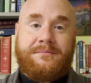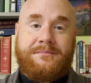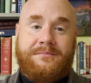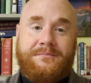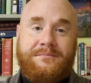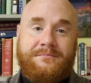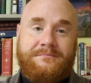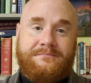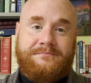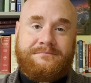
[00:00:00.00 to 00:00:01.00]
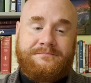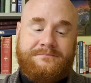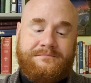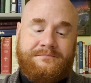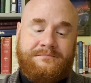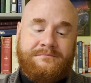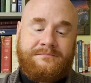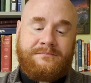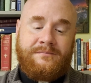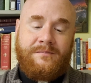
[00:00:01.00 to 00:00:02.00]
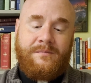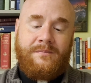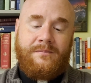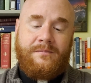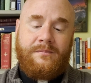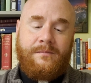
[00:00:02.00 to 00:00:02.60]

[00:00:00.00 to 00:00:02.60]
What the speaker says: Nothing is said.